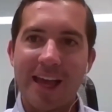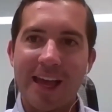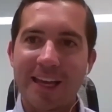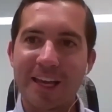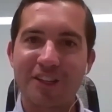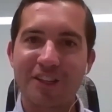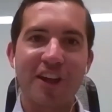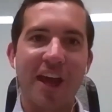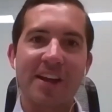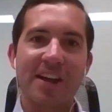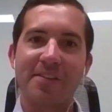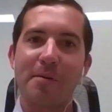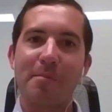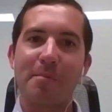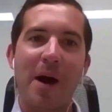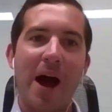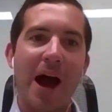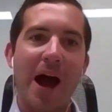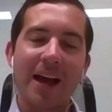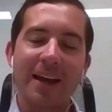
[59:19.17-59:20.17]
get you out of a
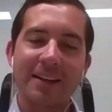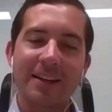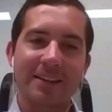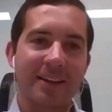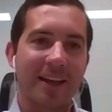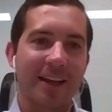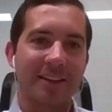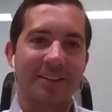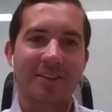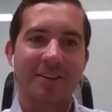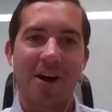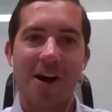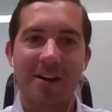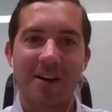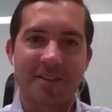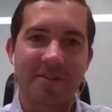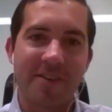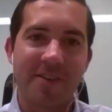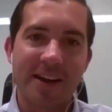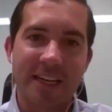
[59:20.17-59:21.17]
bind as
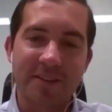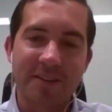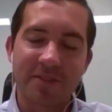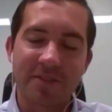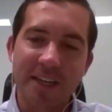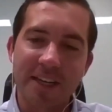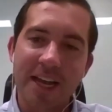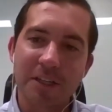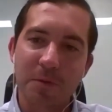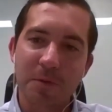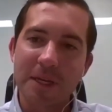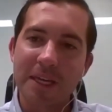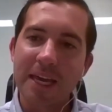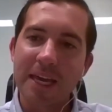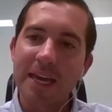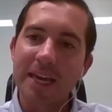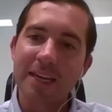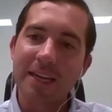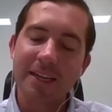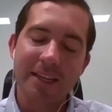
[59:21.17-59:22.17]
cost effectively as we
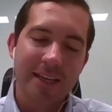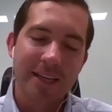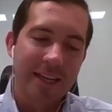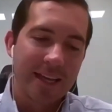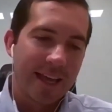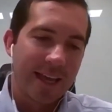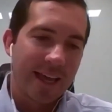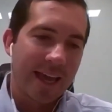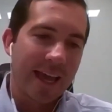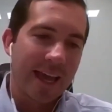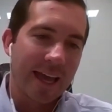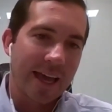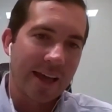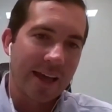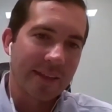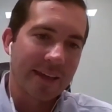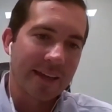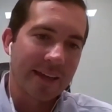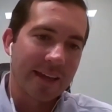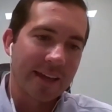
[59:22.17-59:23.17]
can.
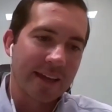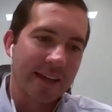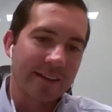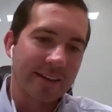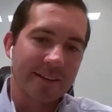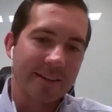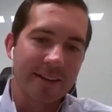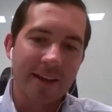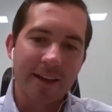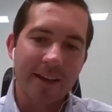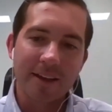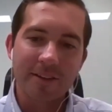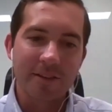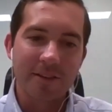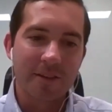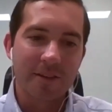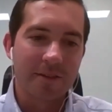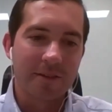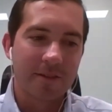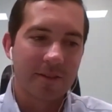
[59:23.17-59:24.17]
And then uh,
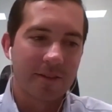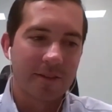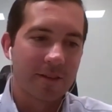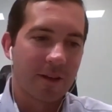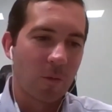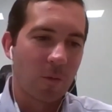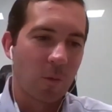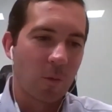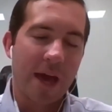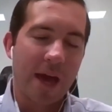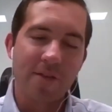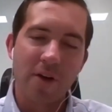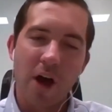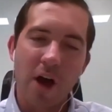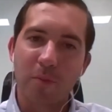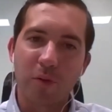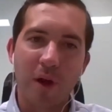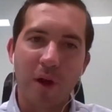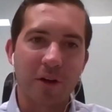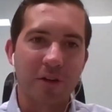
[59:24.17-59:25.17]
we have
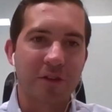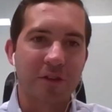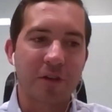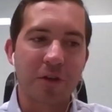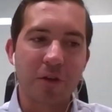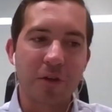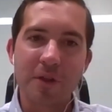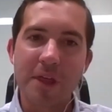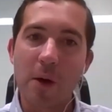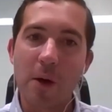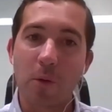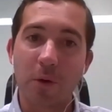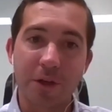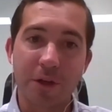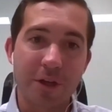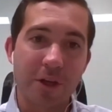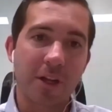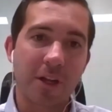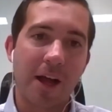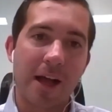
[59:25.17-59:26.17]
operators too that will
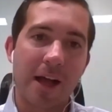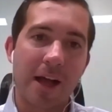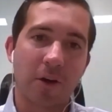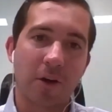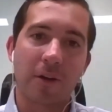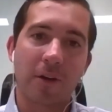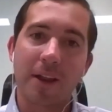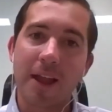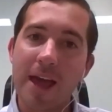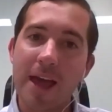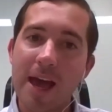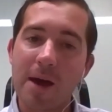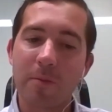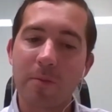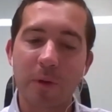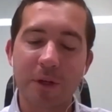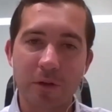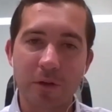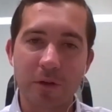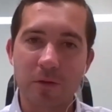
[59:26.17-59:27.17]
utilize our lab.
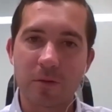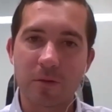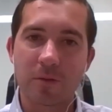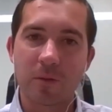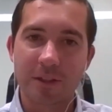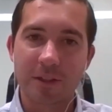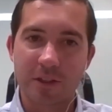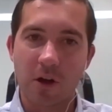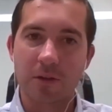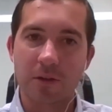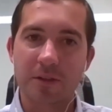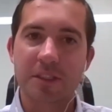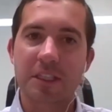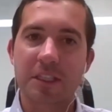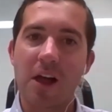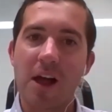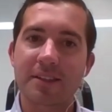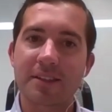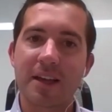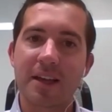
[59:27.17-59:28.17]
We do It's called
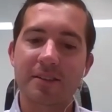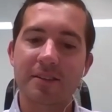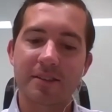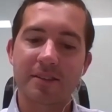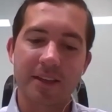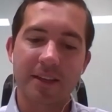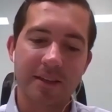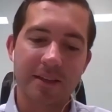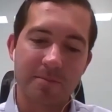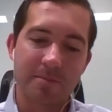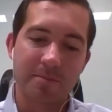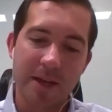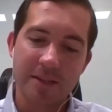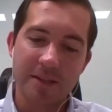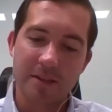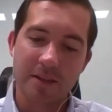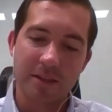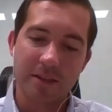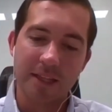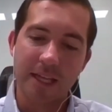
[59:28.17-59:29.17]
slot testing, and
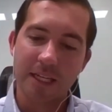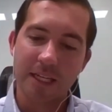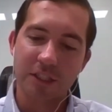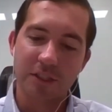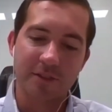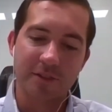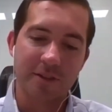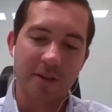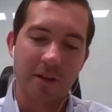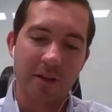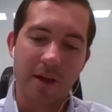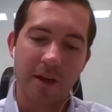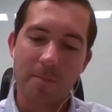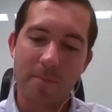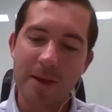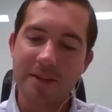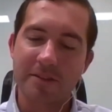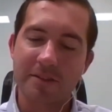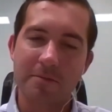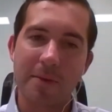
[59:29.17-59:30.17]
basically that's just a, a
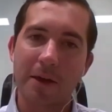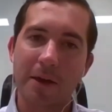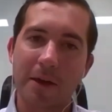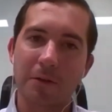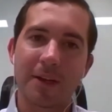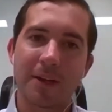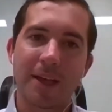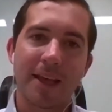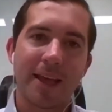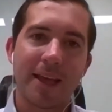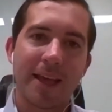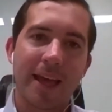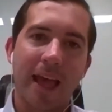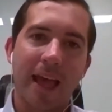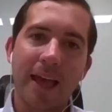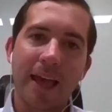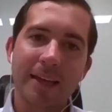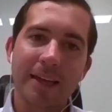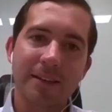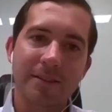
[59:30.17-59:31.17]
piece of metal,
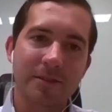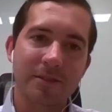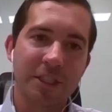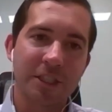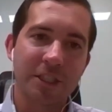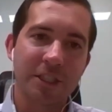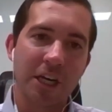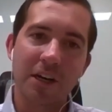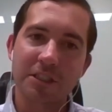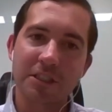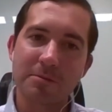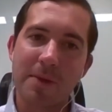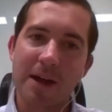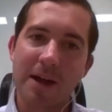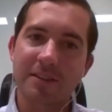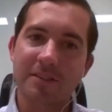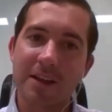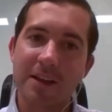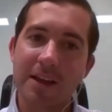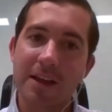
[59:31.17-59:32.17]
and geology
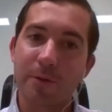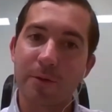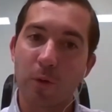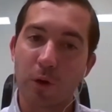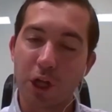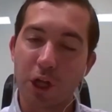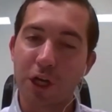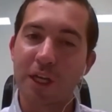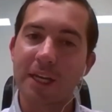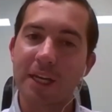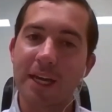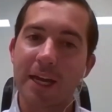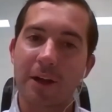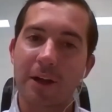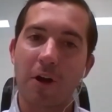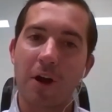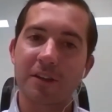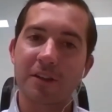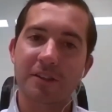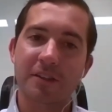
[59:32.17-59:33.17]
might say we're looking at
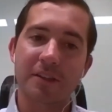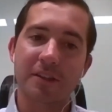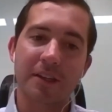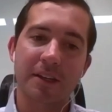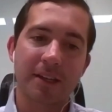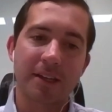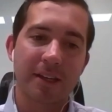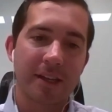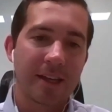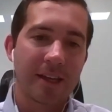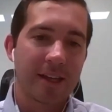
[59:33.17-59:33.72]
crossing